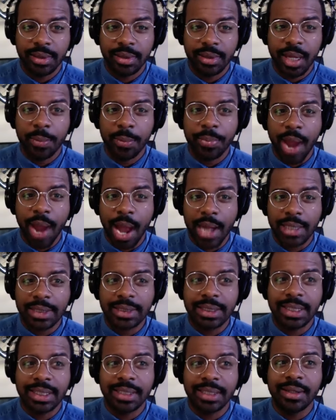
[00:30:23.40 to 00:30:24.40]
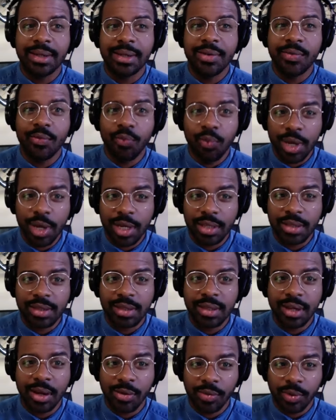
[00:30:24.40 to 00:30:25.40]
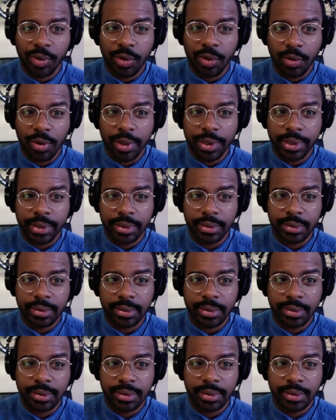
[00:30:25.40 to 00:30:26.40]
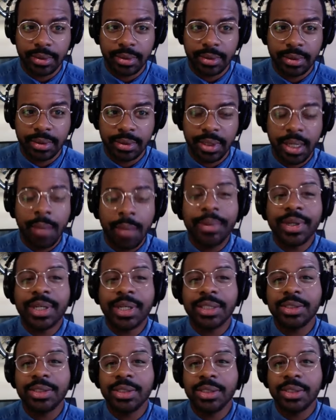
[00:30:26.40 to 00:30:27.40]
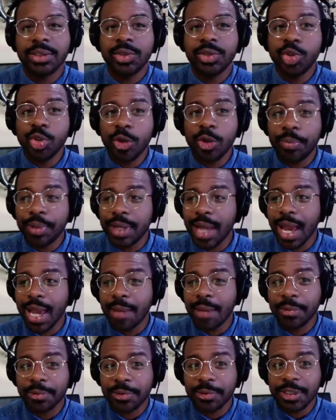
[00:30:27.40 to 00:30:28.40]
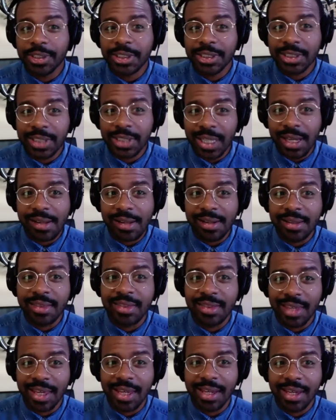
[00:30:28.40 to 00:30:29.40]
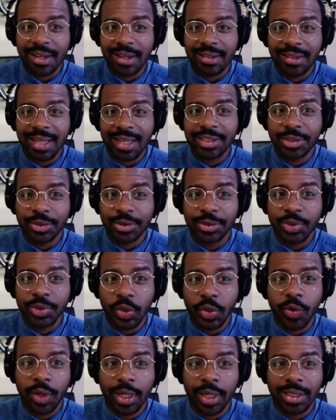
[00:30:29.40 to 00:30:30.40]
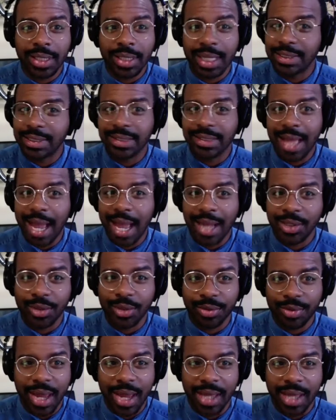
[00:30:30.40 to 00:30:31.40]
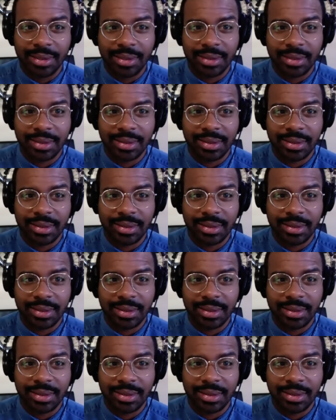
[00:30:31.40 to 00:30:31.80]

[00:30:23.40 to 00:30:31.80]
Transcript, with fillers: and practicing with a recorder because you'll be able to see the thing that you're doing that's not correct.